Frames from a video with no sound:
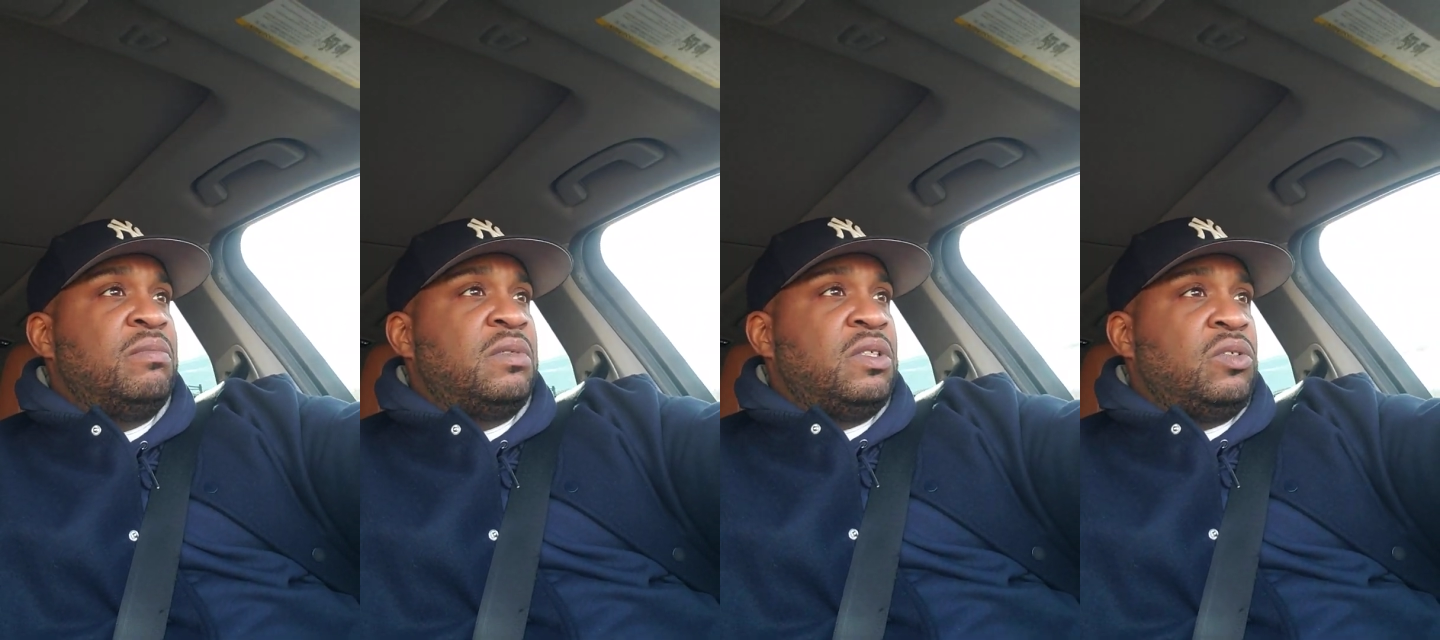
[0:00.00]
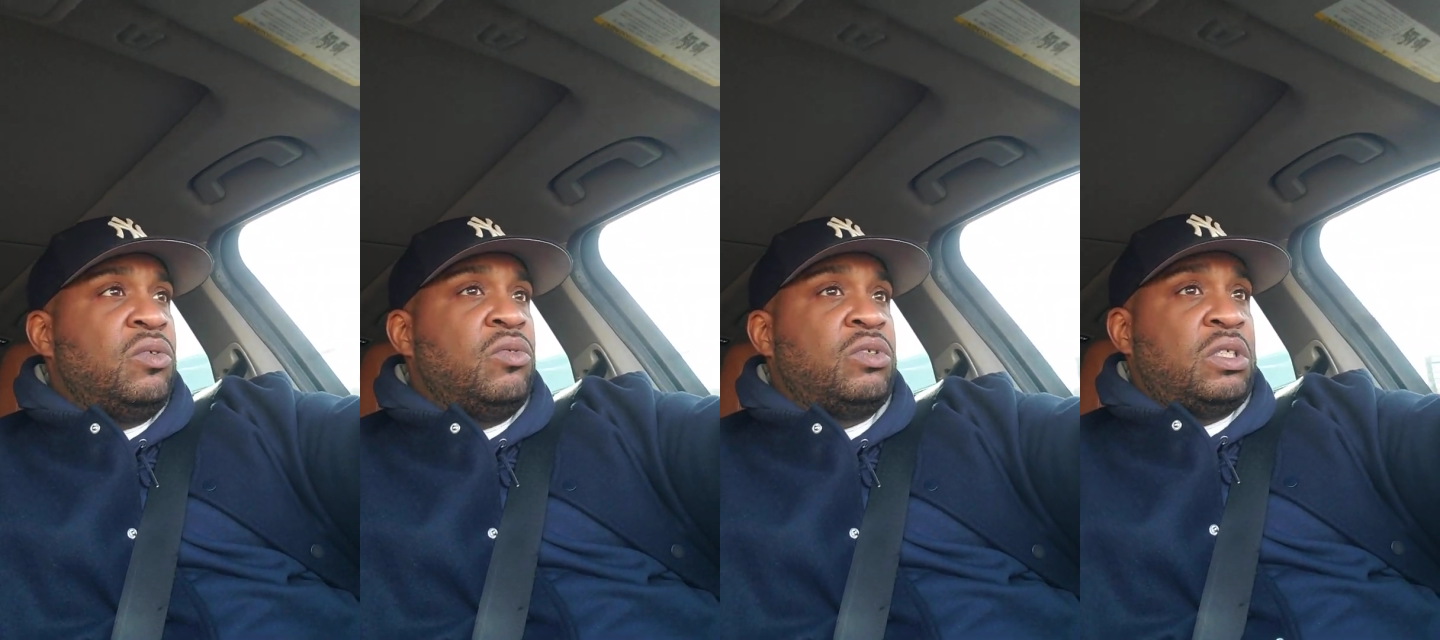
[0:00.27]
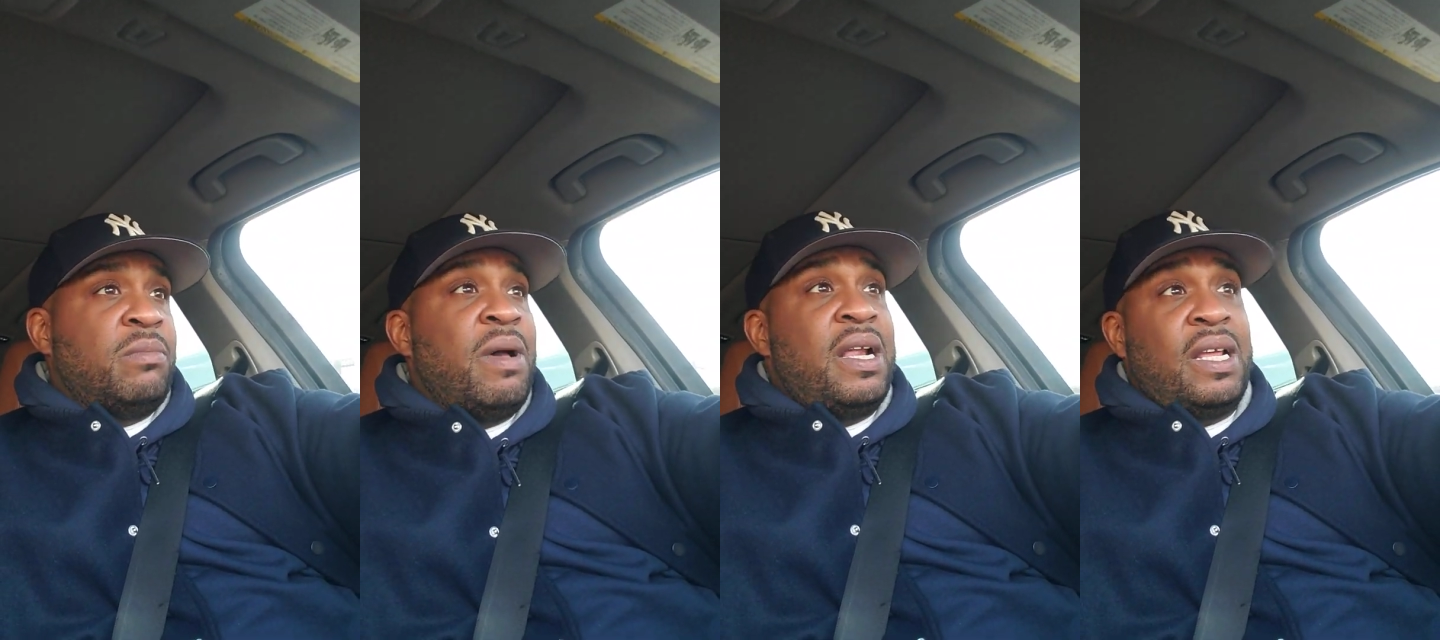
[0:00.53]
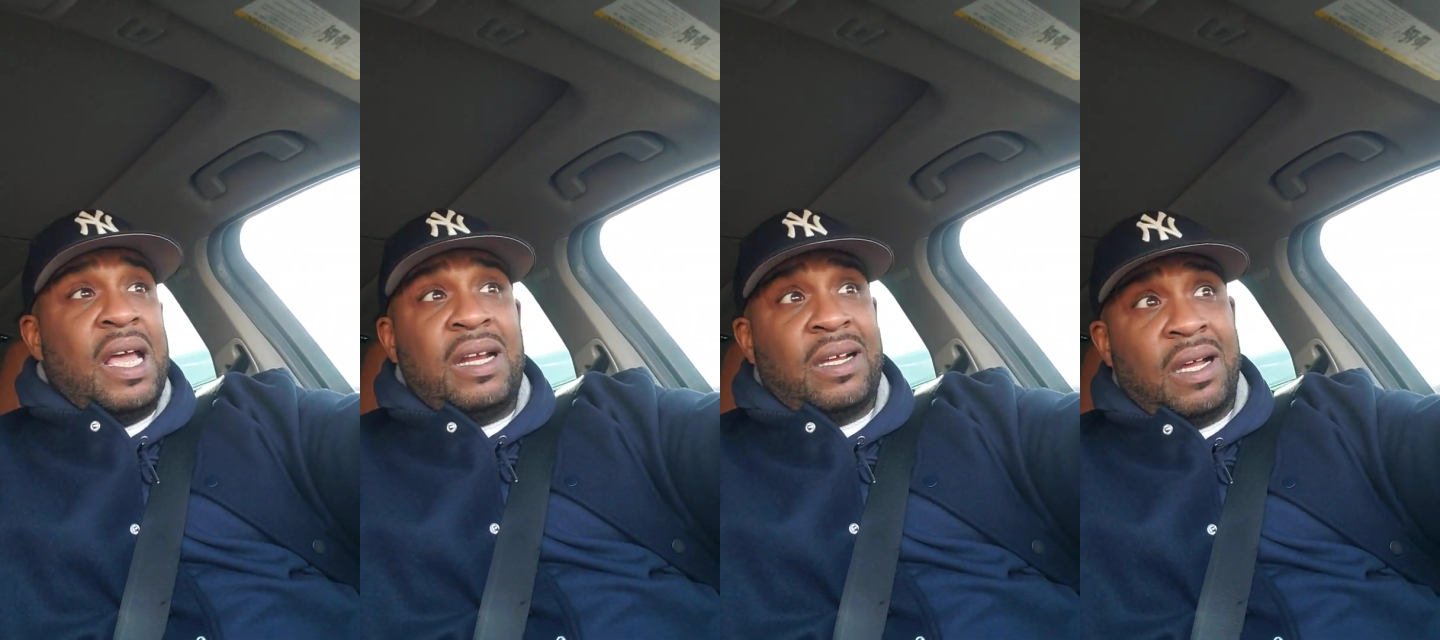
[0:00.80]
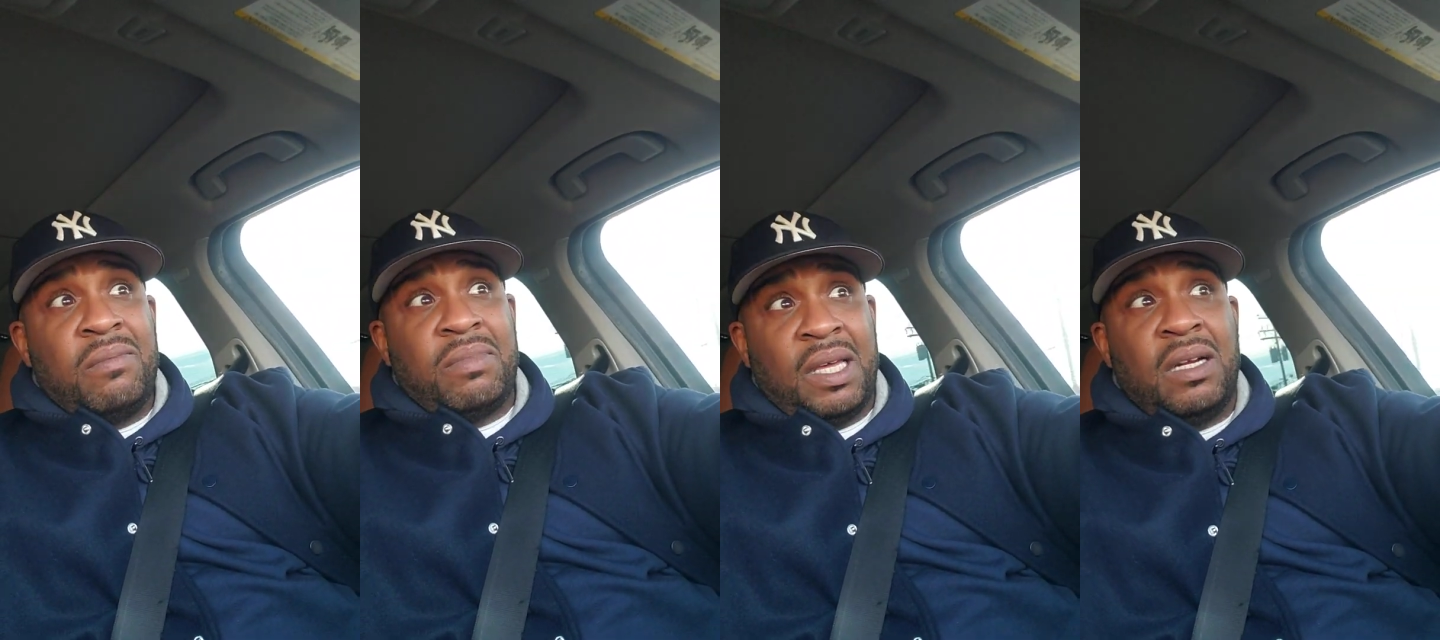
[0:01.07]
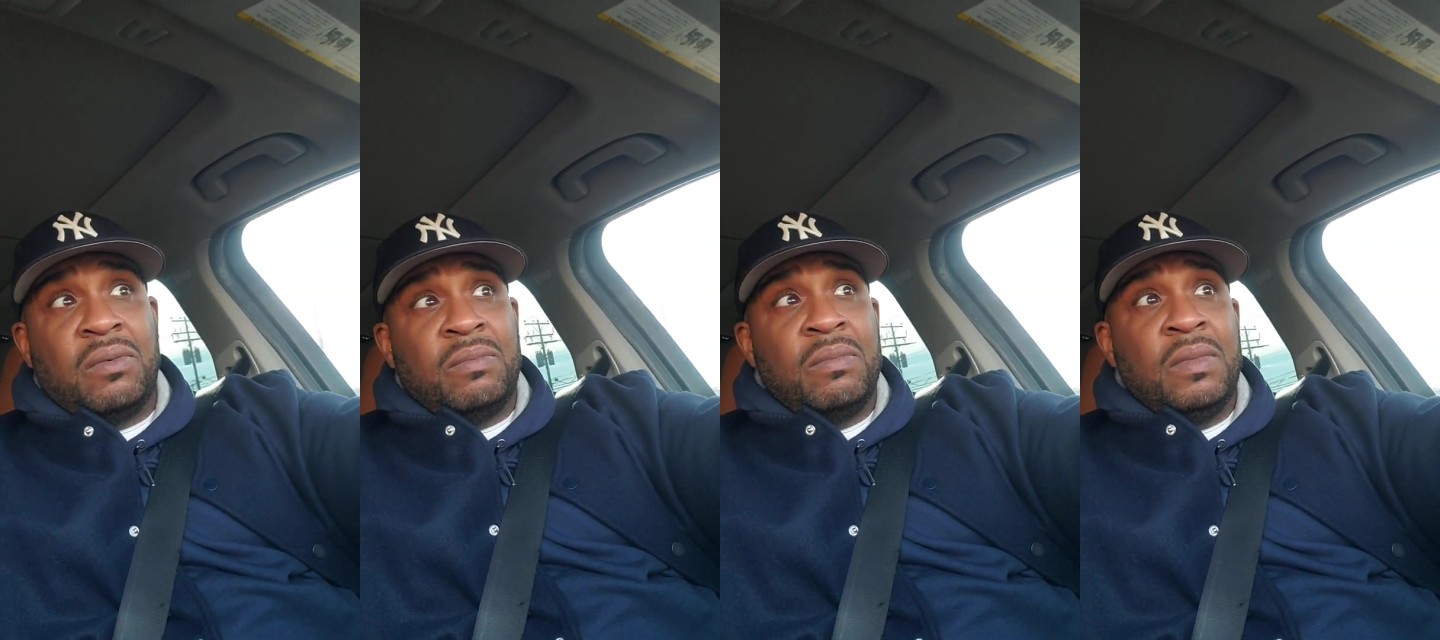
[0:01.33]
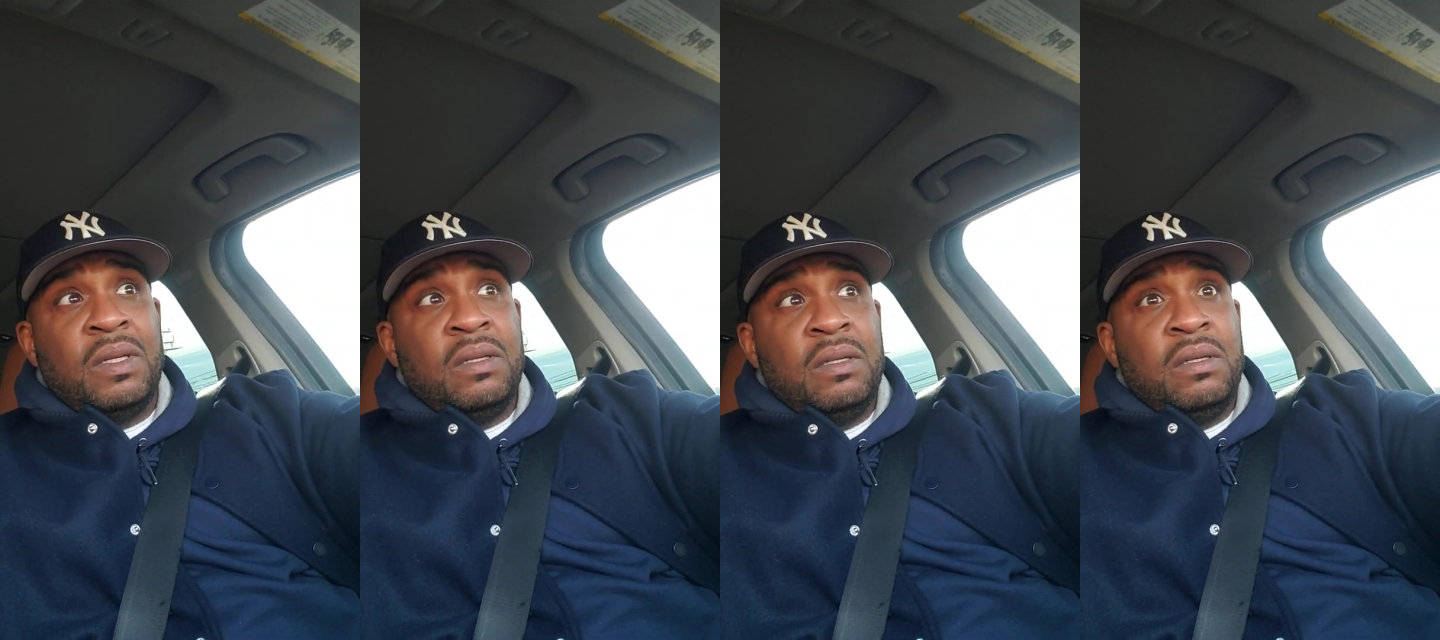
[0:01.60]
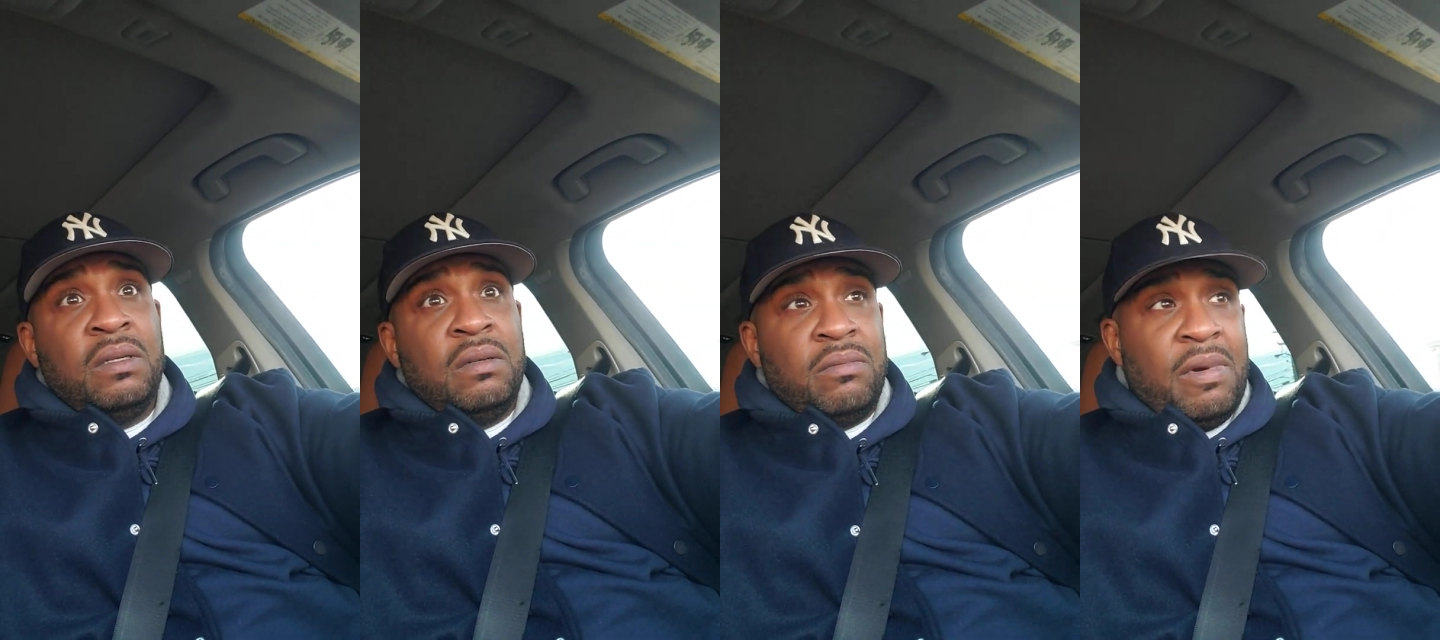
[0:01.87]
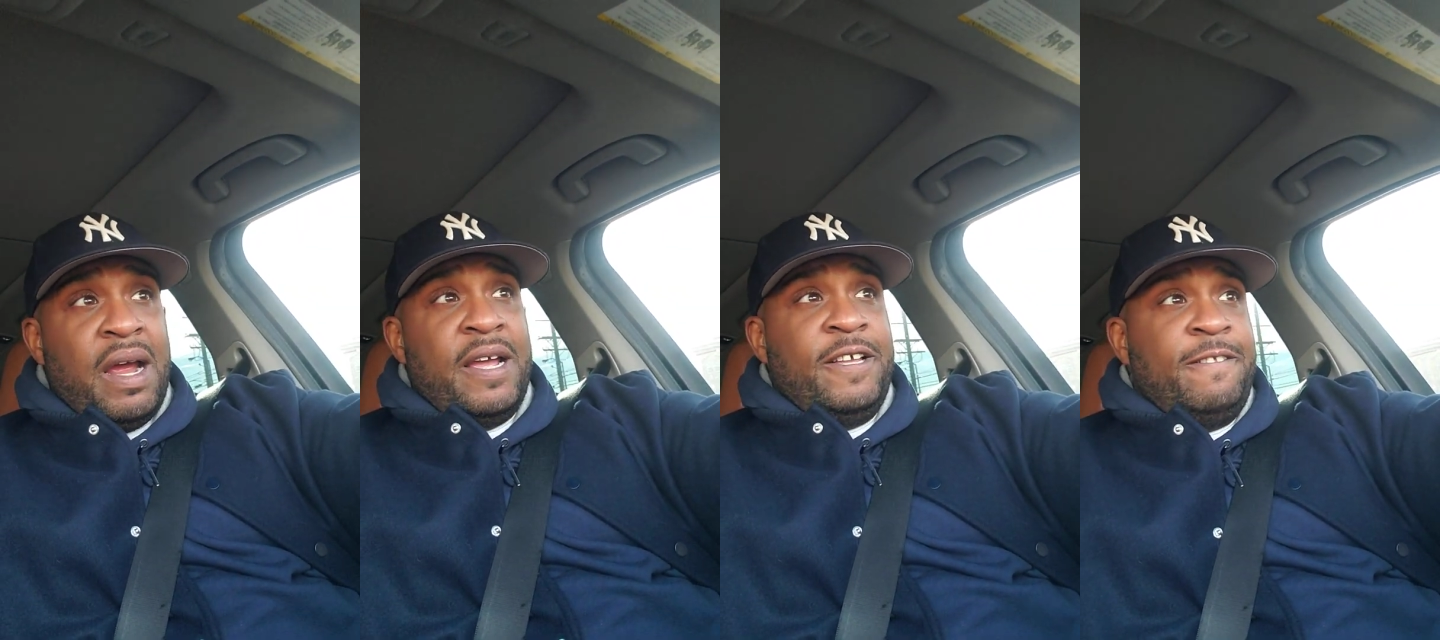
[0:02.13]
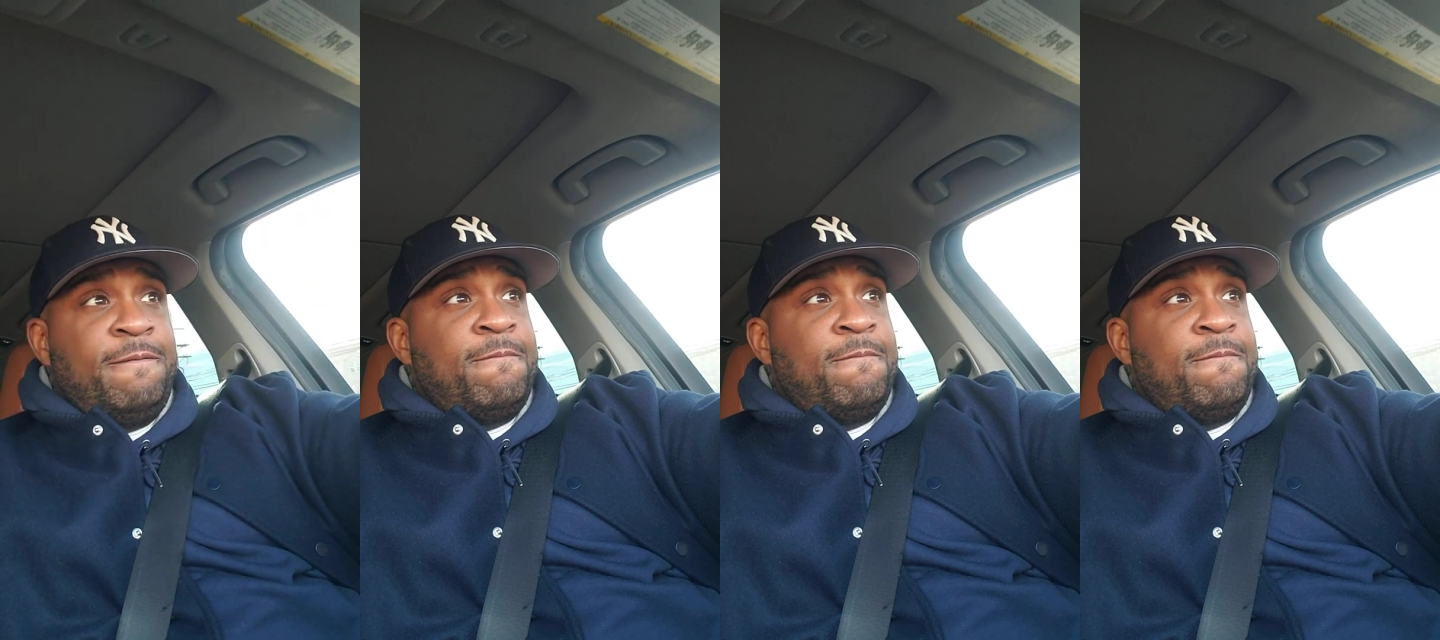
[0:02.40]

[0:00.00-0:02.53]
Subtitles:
Because, you know, somebody gotta come get them, right?